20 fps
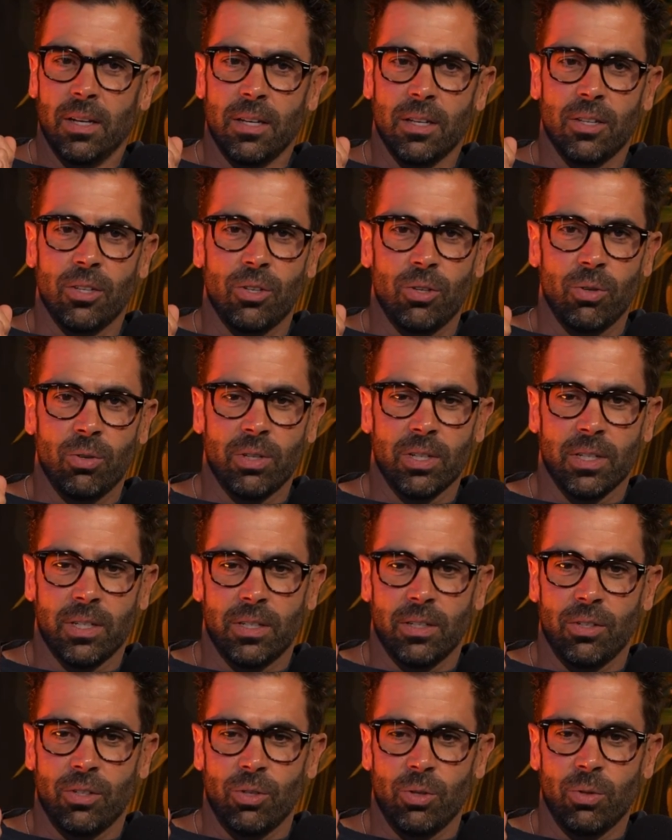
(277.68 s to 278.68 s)
you
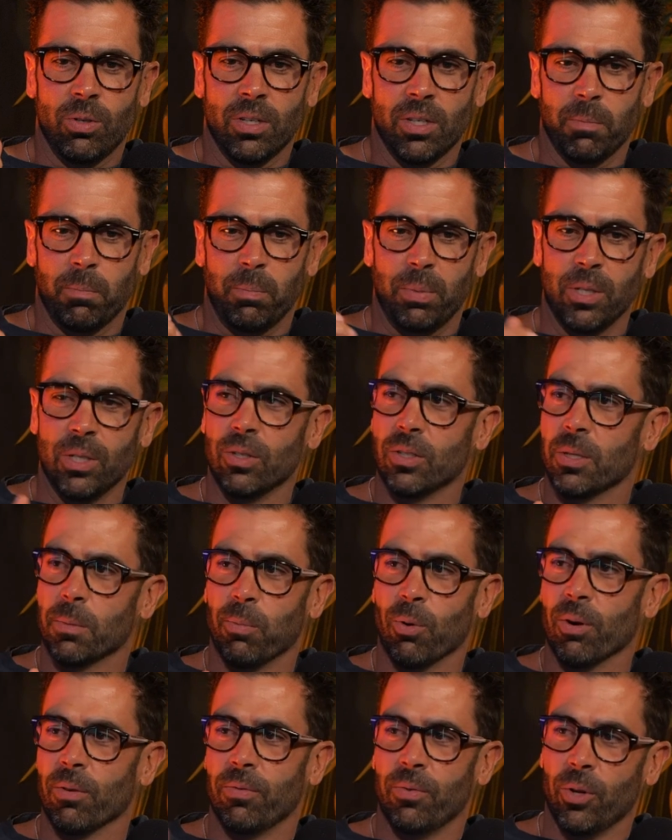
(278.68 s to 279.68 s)
could build a
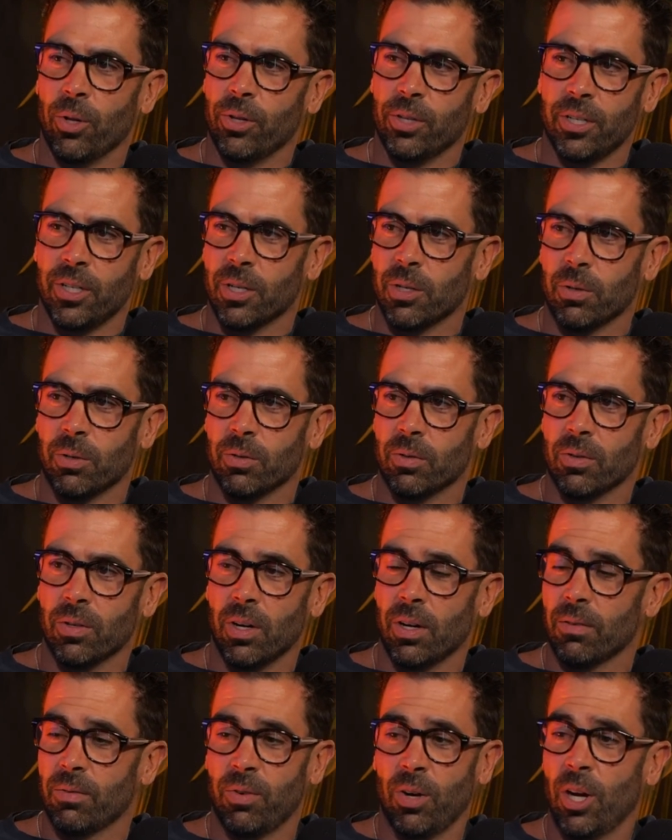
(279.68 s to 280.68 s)
portfolio
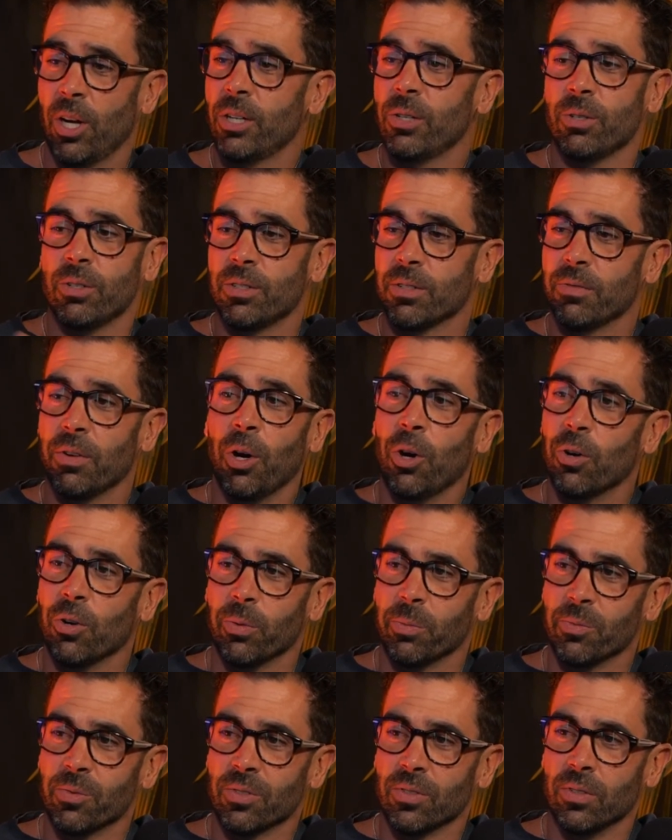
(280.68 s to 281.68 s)
of hundreds of
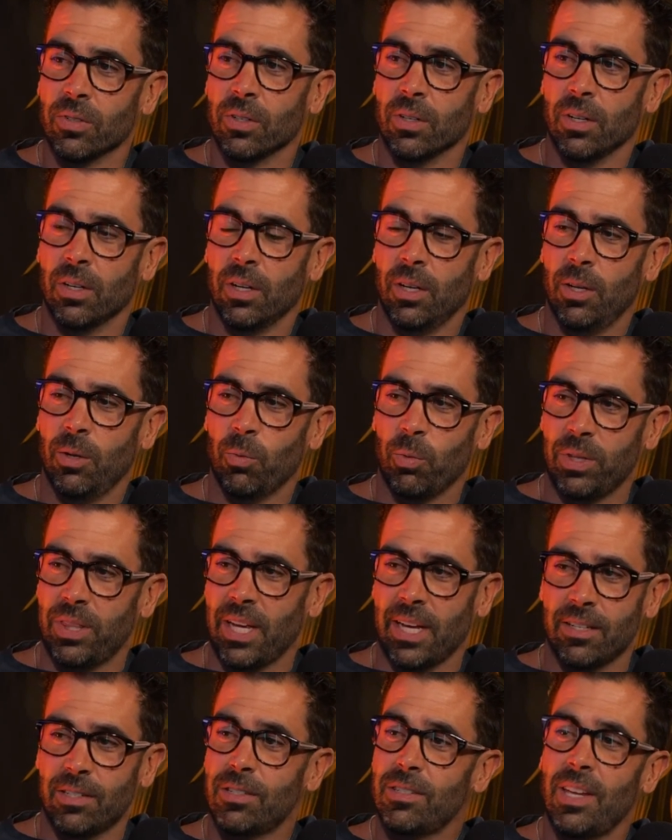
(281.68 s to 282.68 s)
homes with
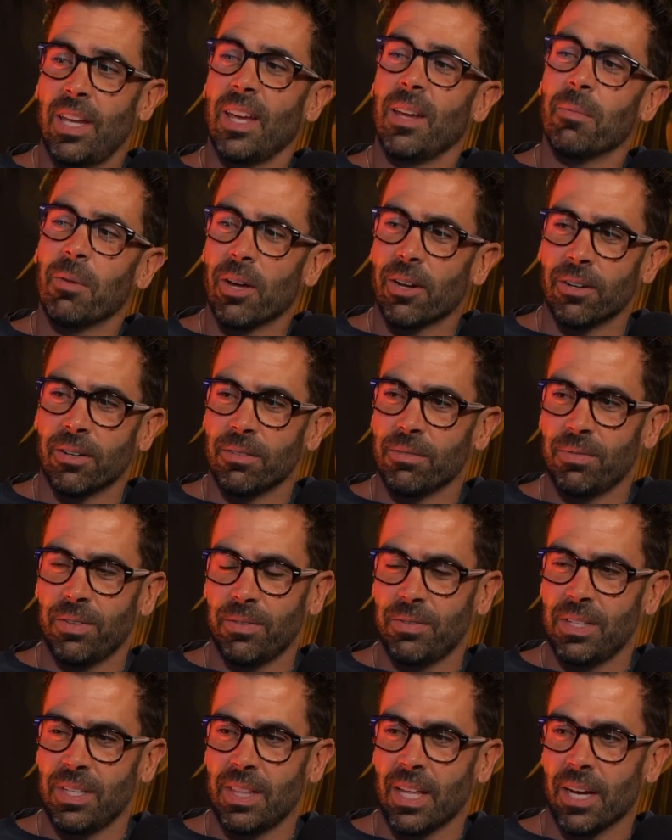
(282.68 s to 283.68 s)
that same
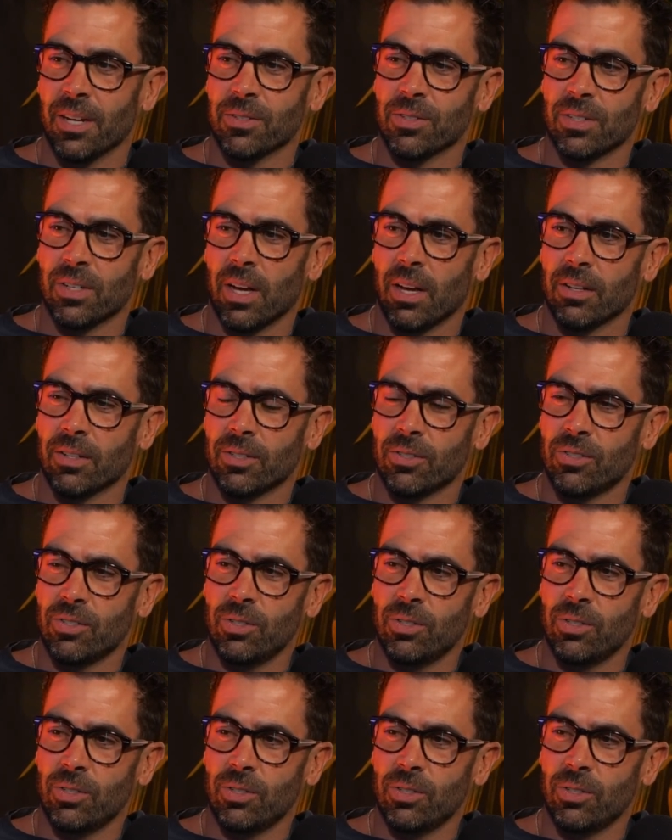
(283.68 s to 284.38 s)
$150,000.